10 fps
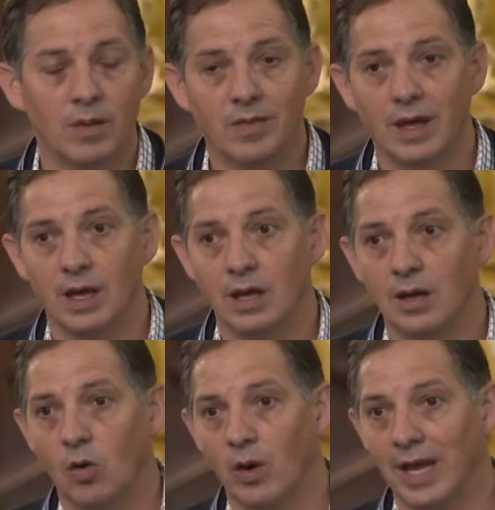
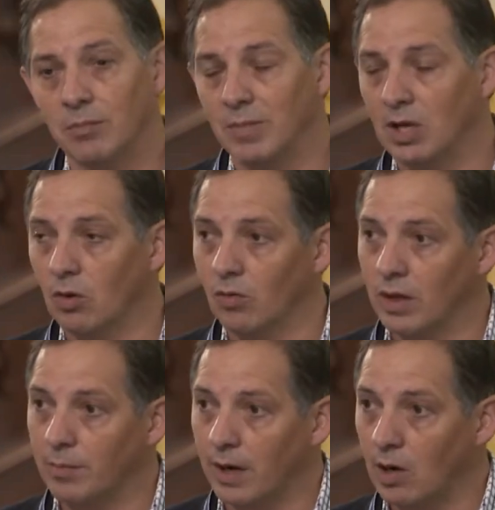They ate meat
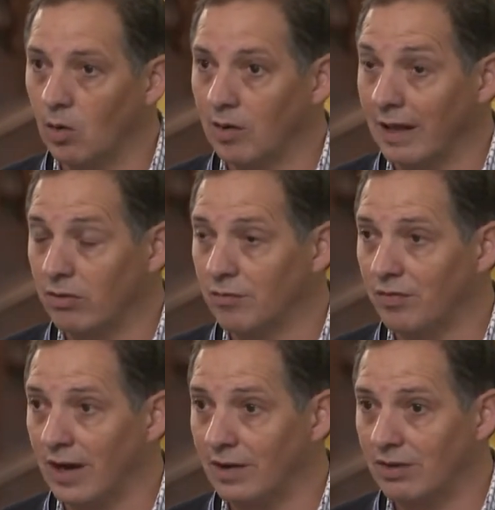only about less than
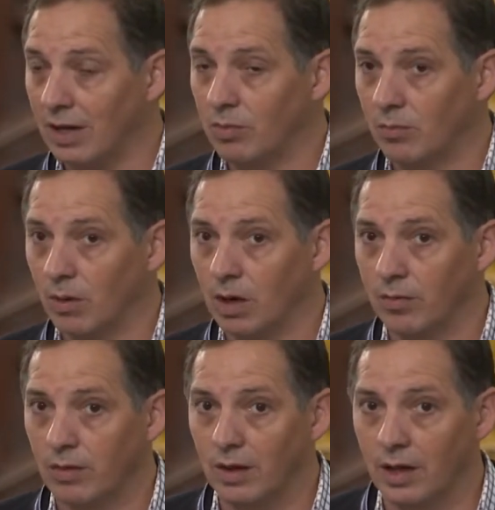5 times a
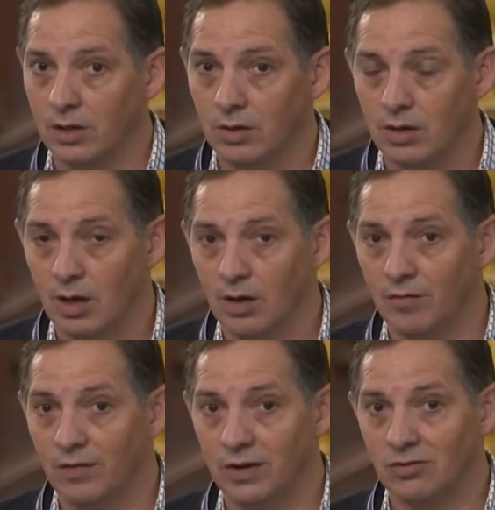month and
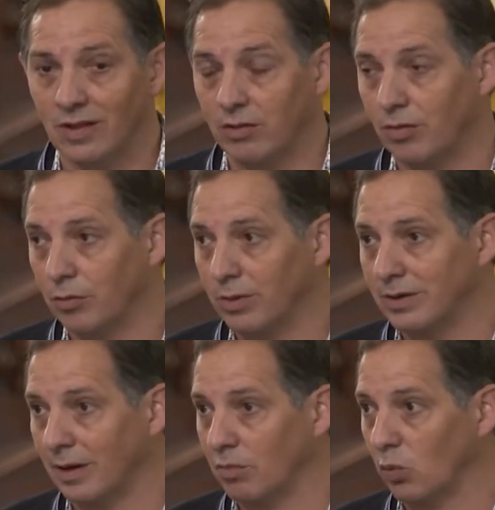fish less than 3
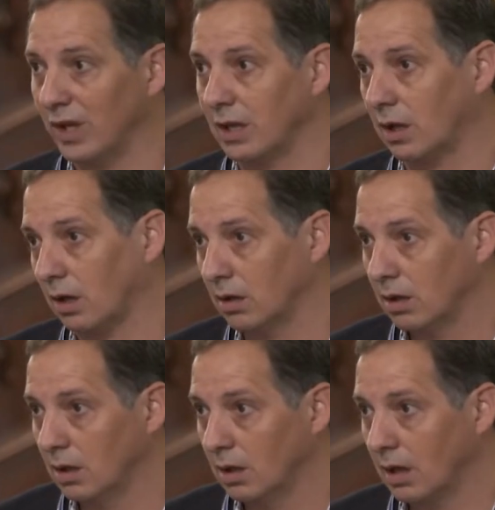times a week
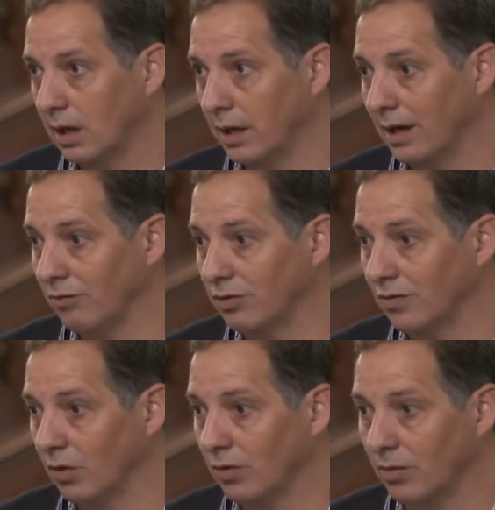on average
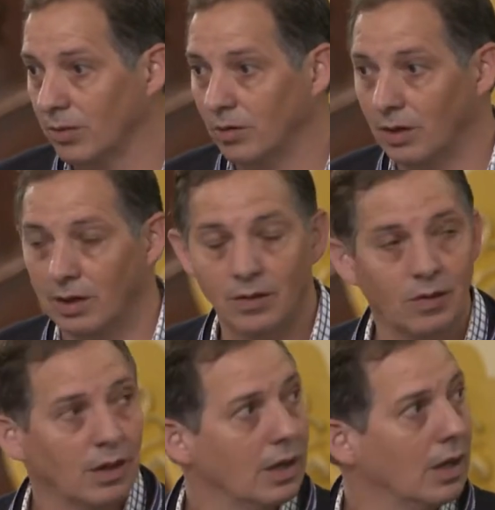in those communities.